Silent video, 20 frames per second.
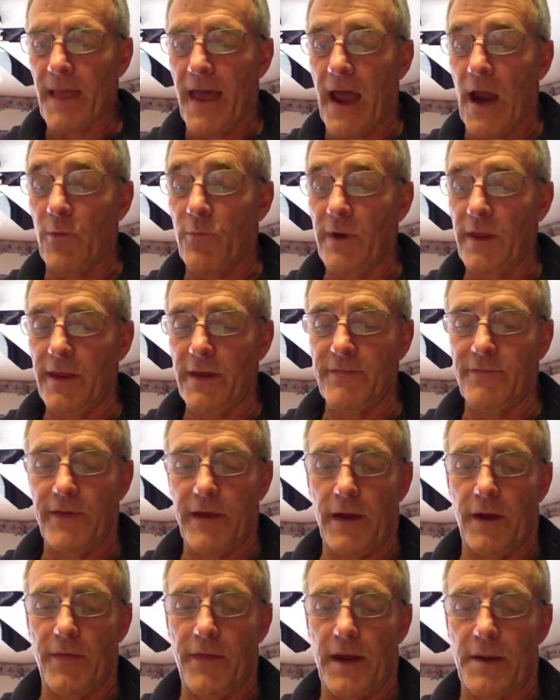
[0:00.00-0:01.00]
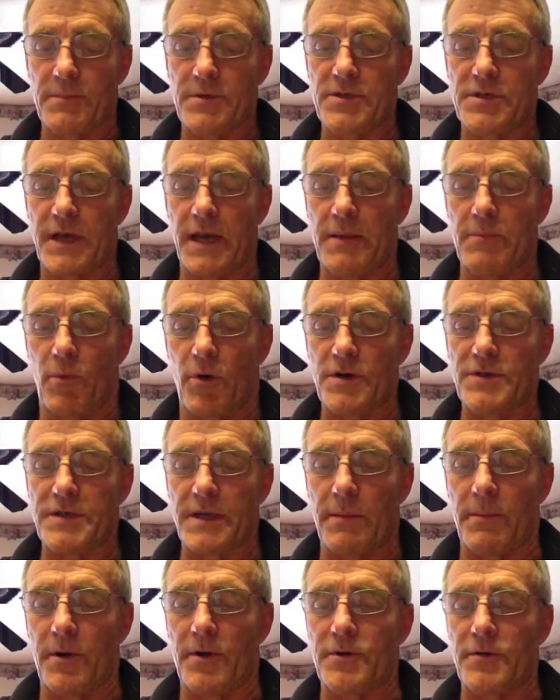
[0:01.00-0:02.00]
I really feel that a machine more
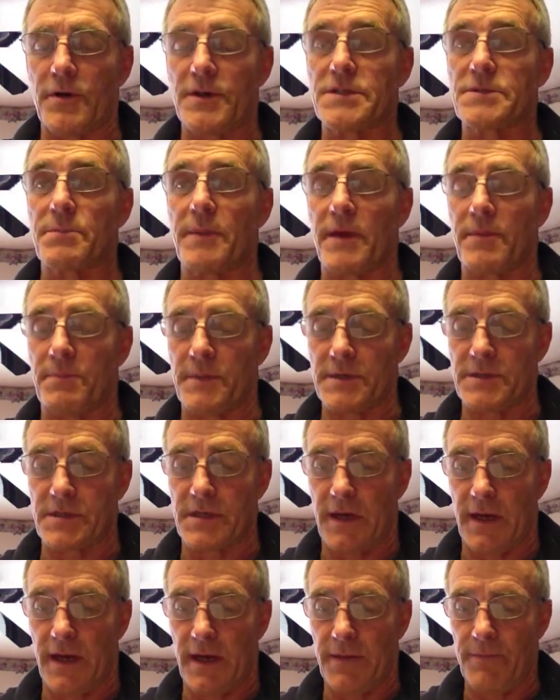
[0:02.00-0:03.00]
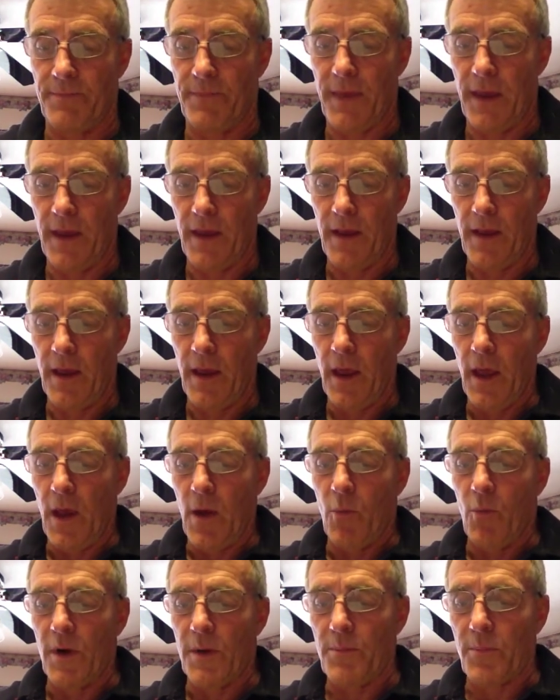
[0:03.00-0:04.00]
similar to a Smith machine
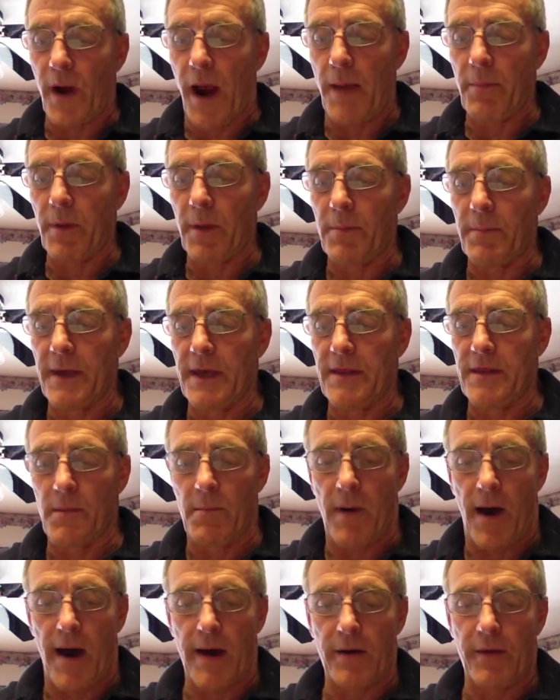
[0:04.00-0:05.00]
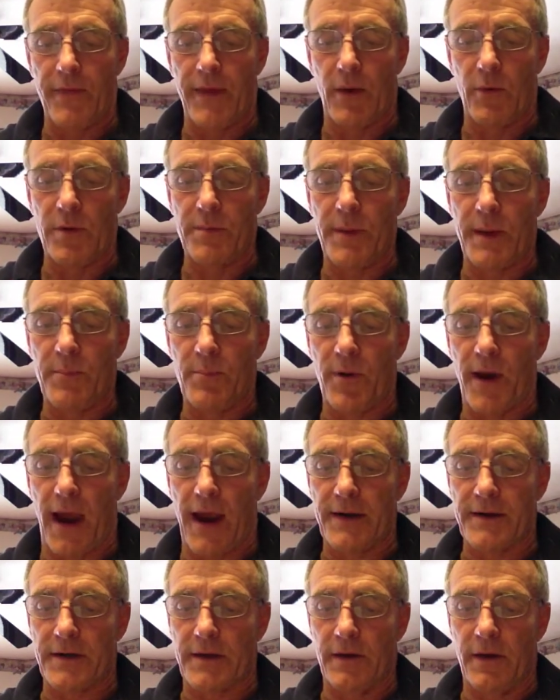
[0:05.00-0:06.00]
would probably be the model that would be
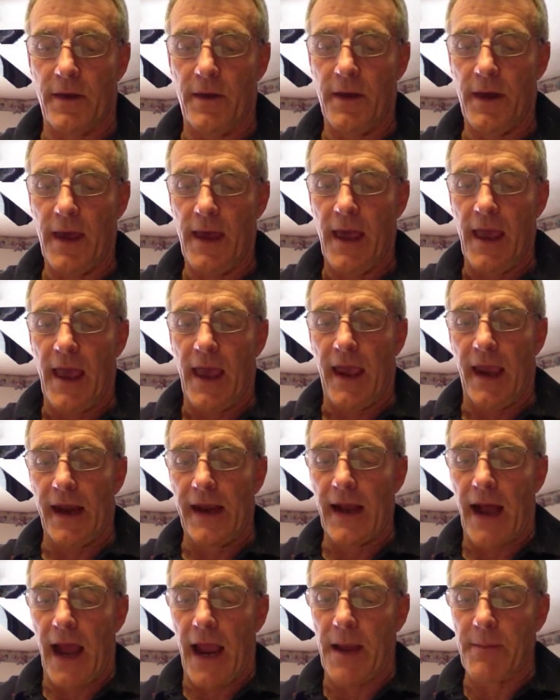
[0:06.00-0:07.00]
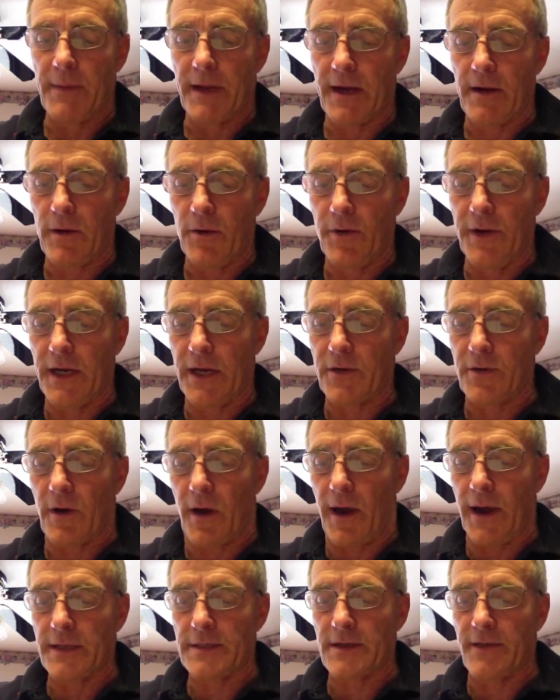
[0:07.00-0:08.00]
practical, and I am including
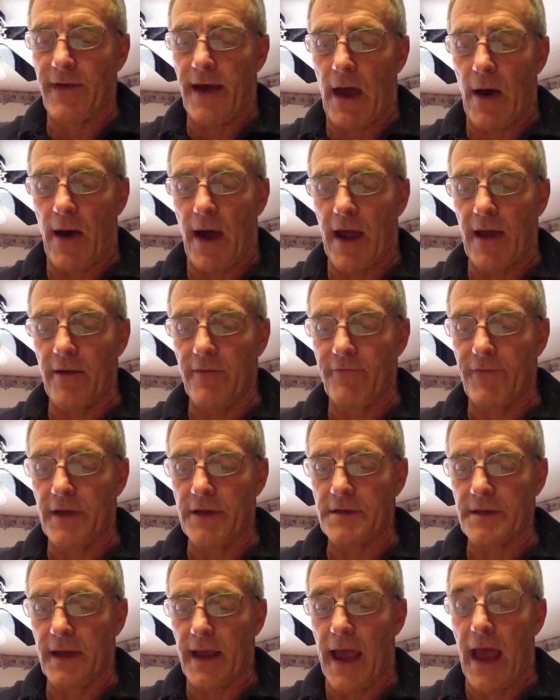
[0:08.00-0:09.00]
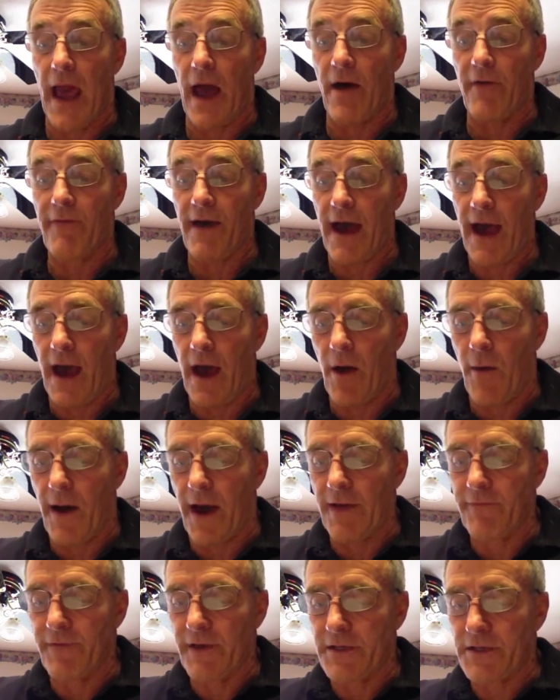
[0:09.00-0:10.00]
drawings of how I
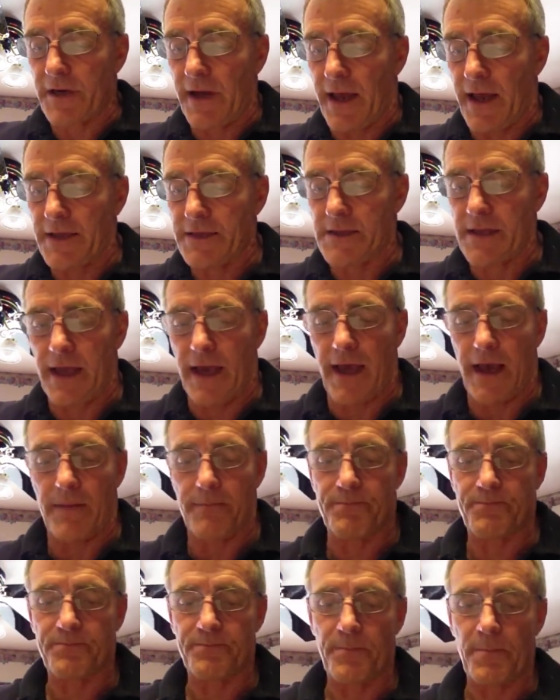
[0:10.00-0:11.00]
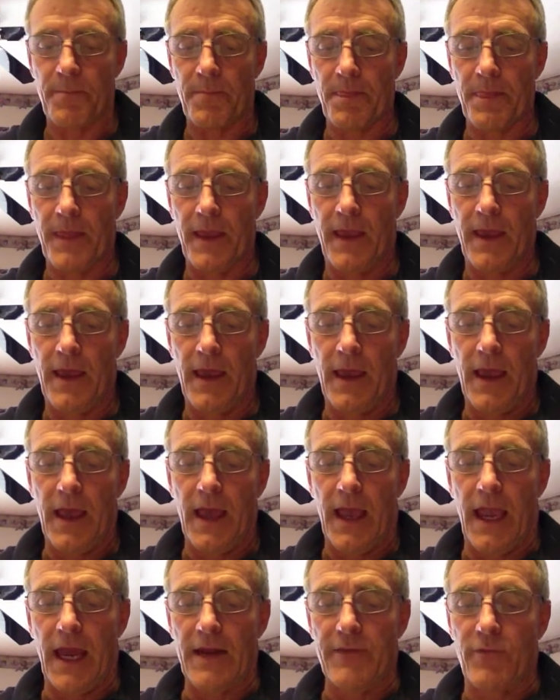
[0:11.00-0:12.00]
visualize that.
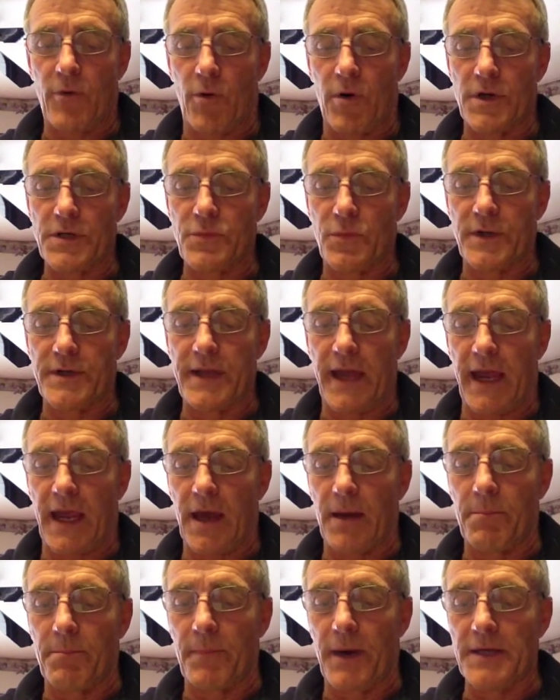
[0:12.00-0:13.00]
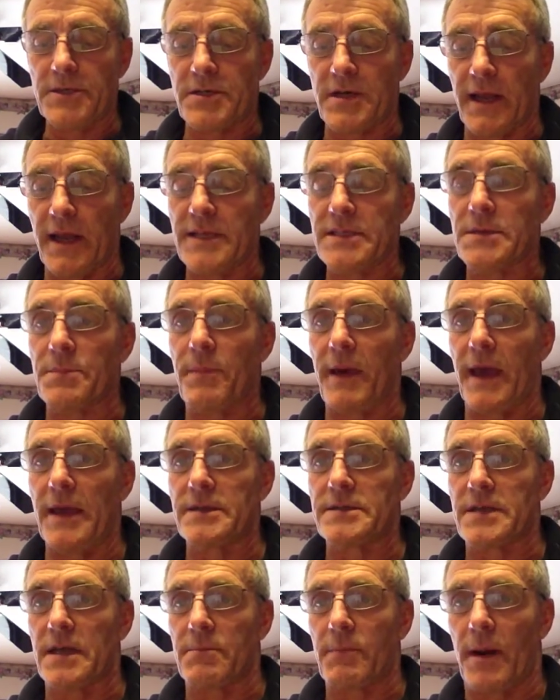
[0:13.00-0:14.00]
It, of course, would take up much less
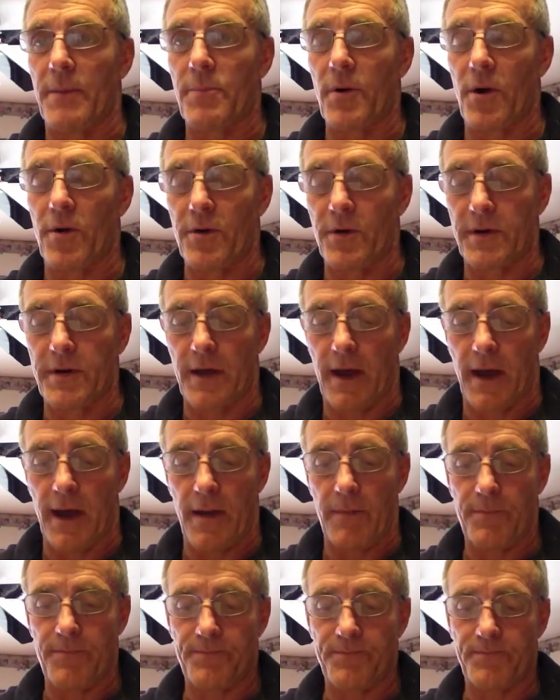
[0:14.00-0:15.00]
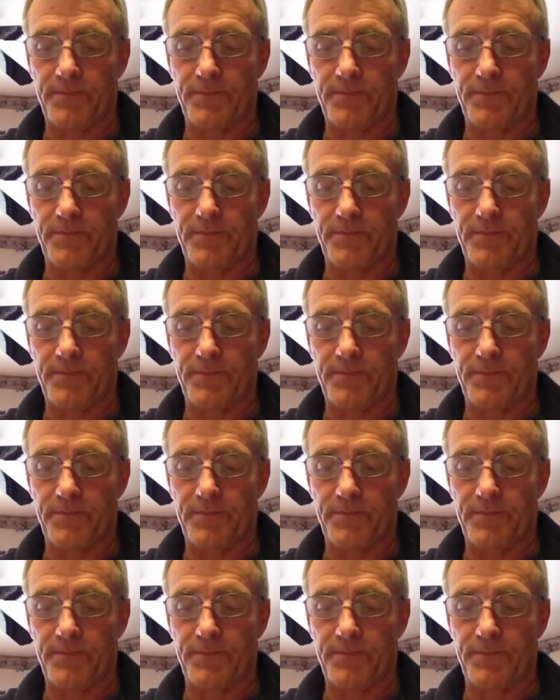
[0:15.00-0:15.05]
space than my prototype.